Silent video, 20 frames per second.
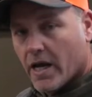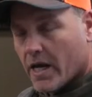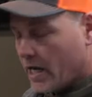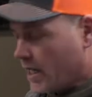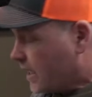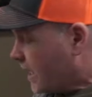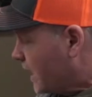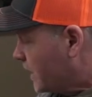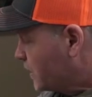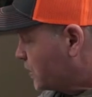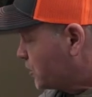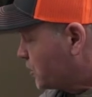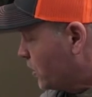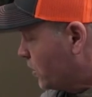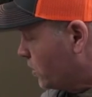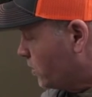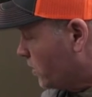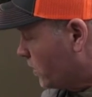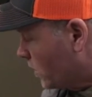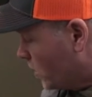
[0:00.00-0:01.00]
and kind of
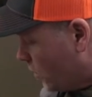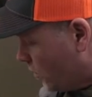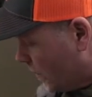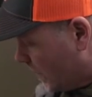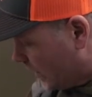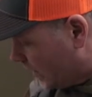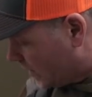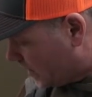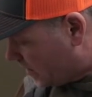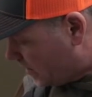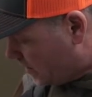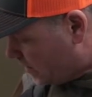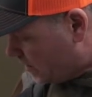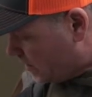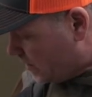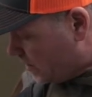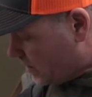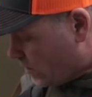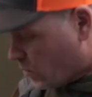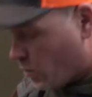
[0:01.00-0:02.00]
showed real quick
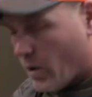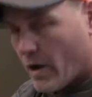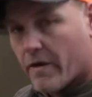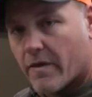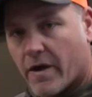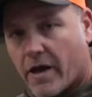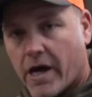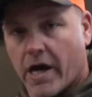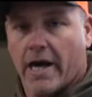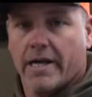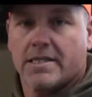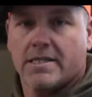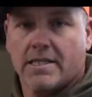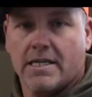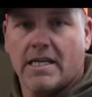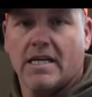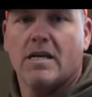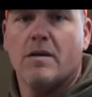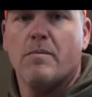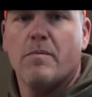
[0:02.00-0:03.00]
where the cuts
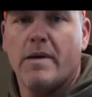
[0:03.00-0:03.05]
need to